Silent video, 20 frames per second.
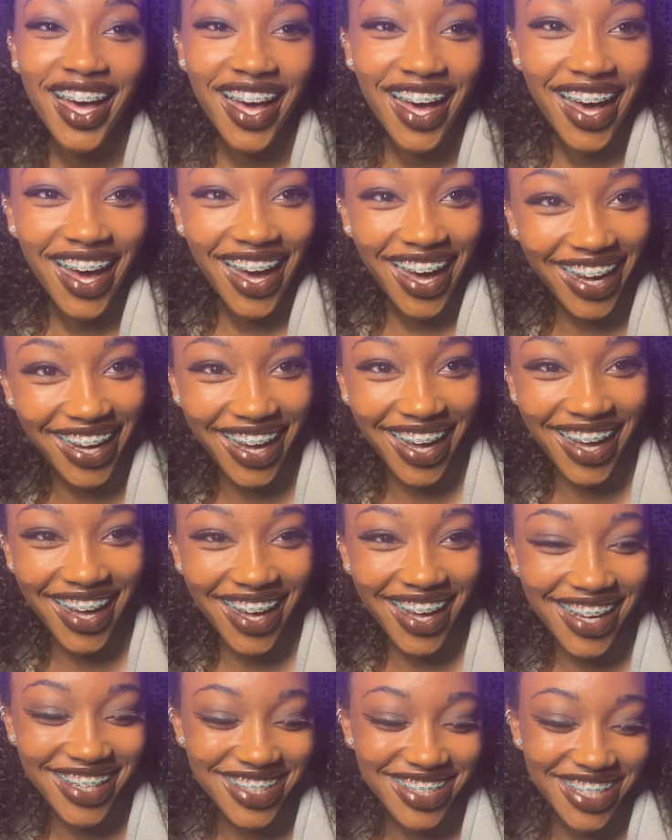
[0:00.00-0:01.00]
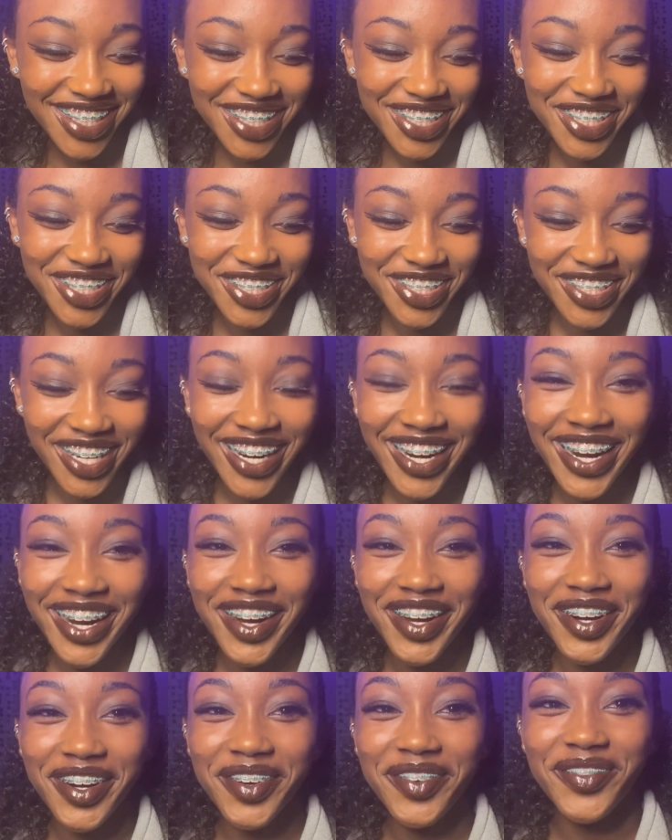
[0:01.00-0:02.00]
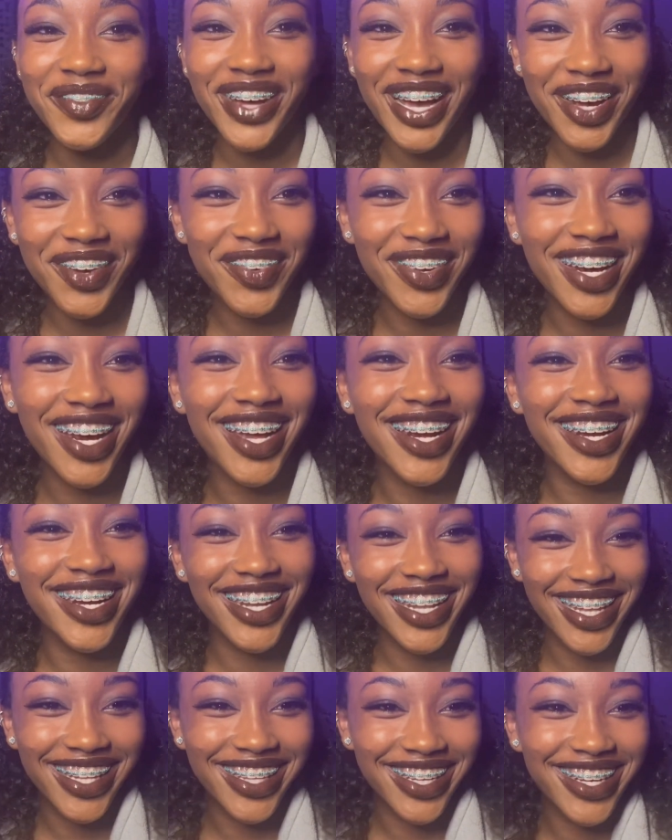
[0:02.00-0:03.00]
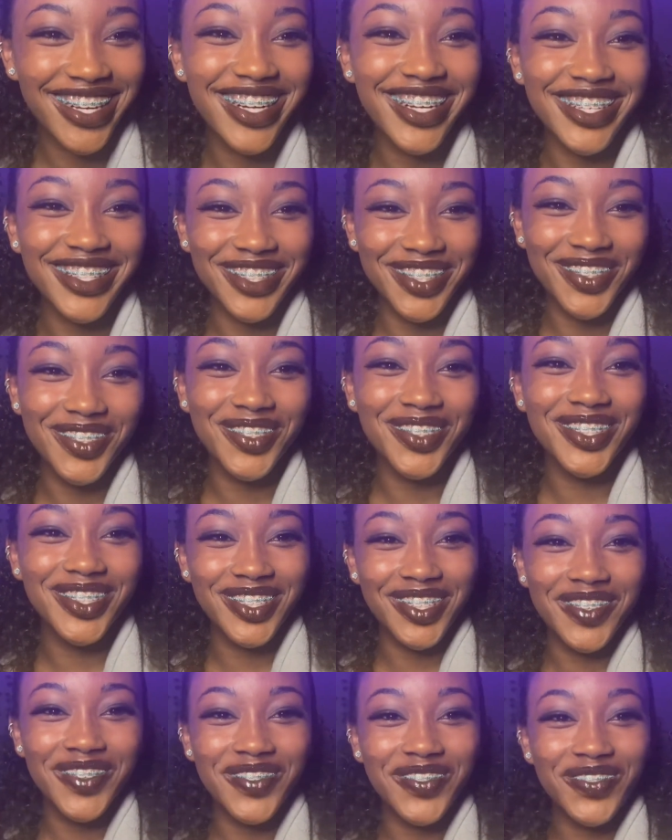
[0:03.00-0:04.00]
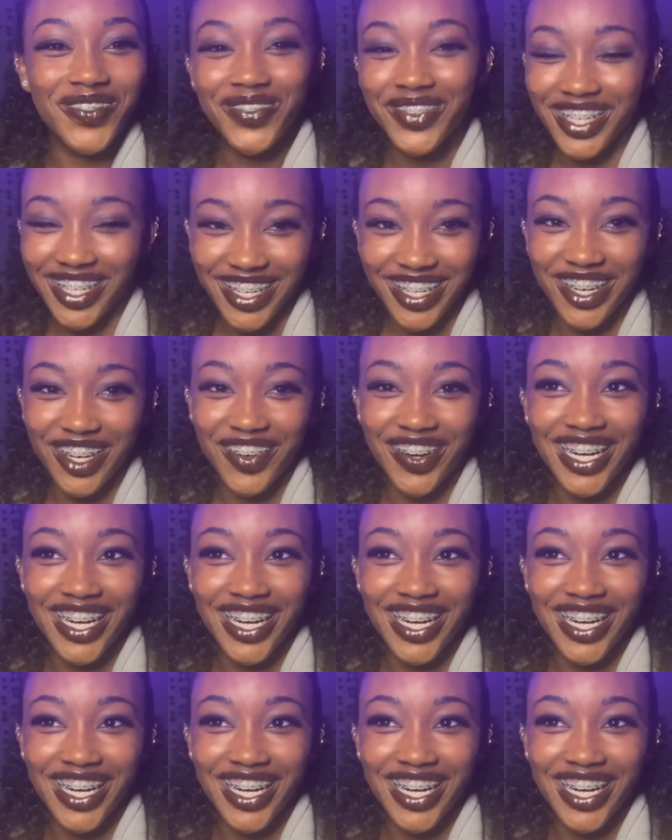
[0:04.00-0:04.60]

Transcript: Hi guys, it's Dre here, back with another YouTube video,